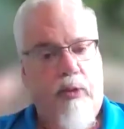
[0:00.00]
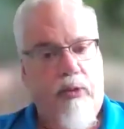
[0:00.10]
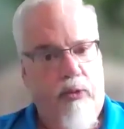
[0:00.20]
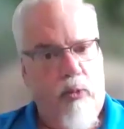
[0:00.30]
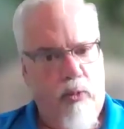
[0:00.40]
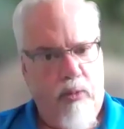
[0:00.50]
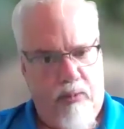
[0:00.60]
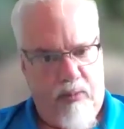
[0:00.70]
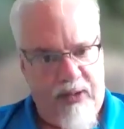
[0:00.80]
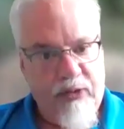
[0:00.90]
able to
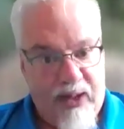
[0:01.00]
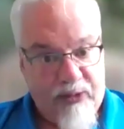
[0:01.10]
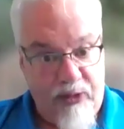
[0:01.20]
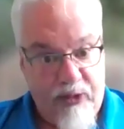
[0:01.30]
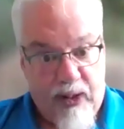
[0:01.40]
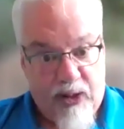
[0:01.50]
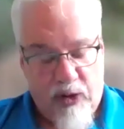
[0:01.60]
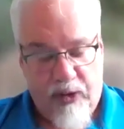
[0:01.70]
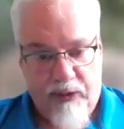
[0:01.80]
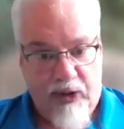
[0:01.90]
express the
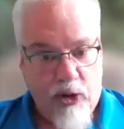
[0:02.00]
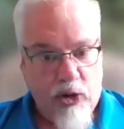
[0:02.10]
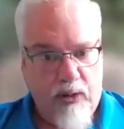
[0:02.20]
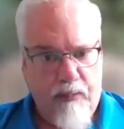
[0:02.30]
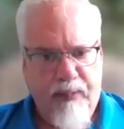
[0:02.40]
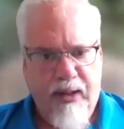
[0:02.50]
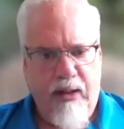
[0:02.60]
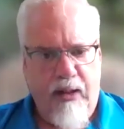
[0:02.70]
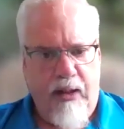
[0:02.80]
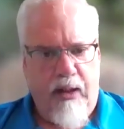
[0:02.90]
specialization.
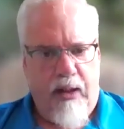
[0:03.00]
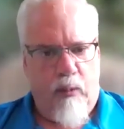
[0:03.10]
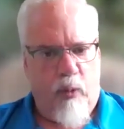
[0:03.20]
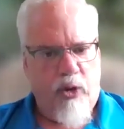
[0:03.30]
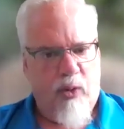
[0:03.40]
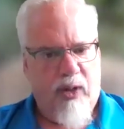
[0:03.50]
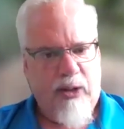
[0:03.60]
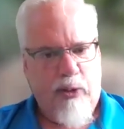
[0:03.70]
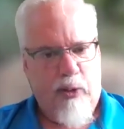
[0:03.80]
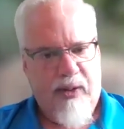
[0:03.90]
And we're
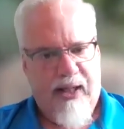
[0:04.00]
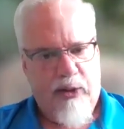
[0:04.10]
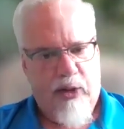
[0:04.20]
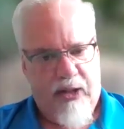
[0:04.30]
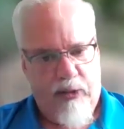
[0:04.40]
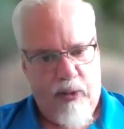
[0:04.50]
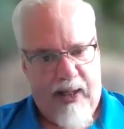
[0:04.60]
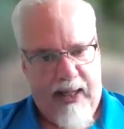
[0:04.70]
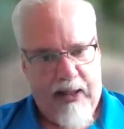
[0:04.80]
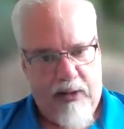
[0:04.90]
trying to do that not to
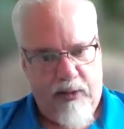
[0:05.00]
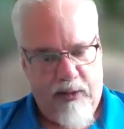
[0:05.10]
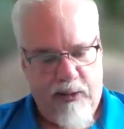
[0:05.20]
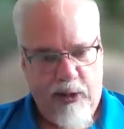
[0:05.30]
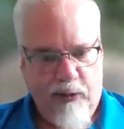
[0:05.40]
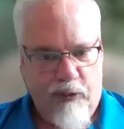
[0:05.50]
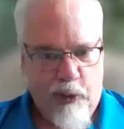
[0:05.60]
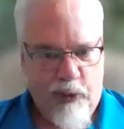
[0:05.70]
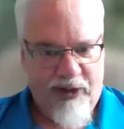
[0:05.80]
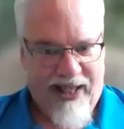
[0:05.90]
add
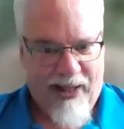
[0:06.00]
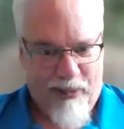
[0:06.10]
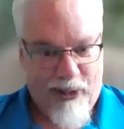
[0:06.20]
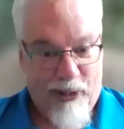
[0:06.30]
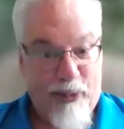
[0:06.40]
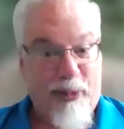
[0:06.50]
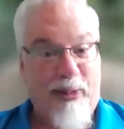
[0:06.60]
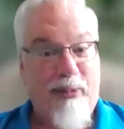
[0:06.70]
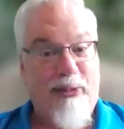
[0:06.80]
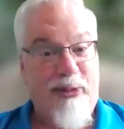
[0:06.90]
confusing
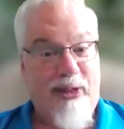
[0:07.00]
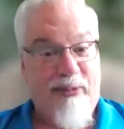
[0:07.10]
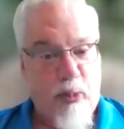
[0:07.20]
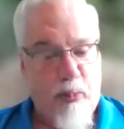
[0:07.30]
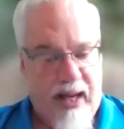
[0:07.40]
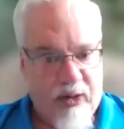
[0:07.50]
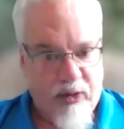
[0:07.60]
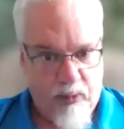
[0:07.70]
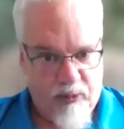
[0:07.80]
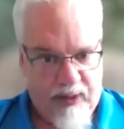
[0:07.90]
ambiguity, but to give you
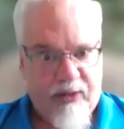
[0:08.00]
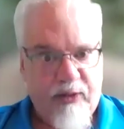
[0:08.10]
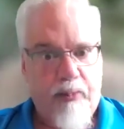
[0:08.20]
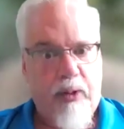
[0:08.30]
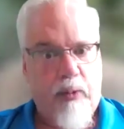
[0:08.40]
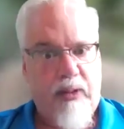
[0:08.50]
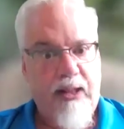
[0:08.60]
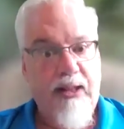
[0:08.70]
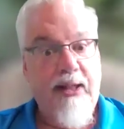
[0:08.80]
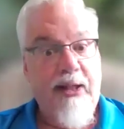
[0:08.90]
maximum
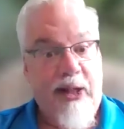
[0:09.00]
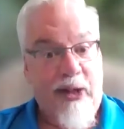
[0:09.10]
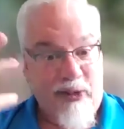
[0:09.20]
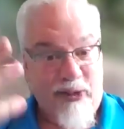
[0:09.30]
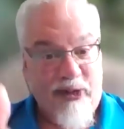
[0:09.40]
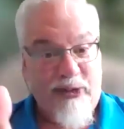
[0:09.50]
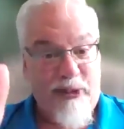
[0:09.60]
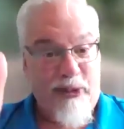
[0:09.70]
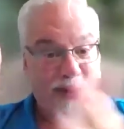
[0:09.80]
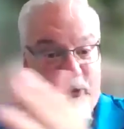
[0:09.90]
flexibility. Here is this
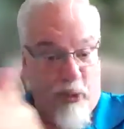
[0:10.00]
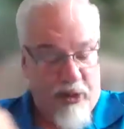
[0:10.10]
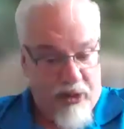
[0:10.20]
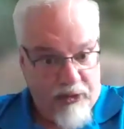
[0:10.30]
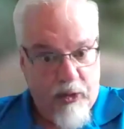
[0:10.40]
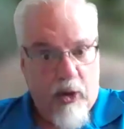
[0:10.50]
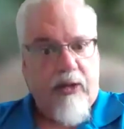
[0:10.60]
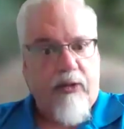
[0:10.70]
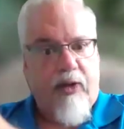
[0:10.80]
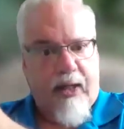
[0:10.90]
student with this
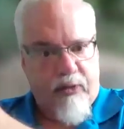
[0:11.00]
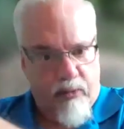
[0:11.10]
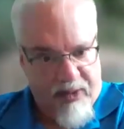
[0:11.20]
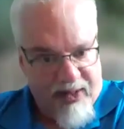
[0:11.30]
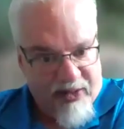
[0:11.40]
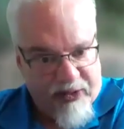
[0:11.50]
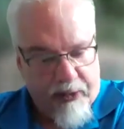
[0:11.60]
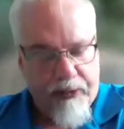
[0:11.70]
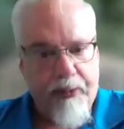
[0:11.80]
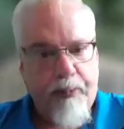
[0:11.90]
context, with this
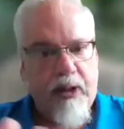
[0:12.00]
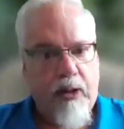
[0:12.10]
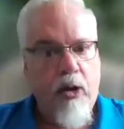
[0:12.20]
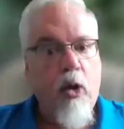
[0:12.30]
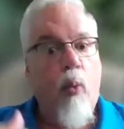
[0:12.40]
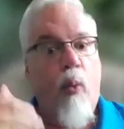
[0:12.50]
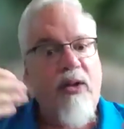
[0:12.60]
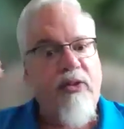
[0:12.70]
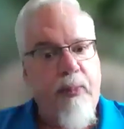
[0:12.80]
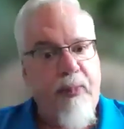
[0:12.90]
discipline.
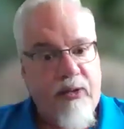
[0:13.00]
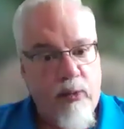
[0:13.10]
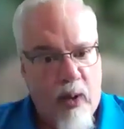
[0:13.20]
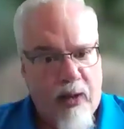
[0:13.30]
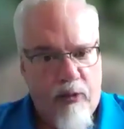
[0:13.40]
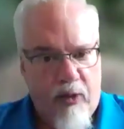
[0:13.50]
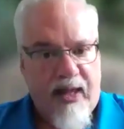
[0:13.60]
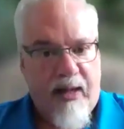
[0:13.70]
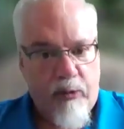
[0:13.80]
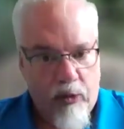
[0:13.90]
What's the best way for
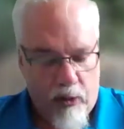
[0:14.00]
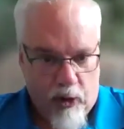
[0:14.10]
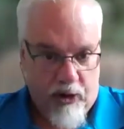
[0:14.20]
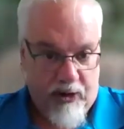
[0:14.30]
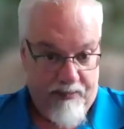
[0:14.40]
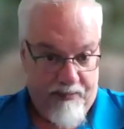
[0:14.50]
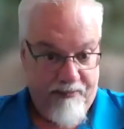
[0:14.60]
them to learn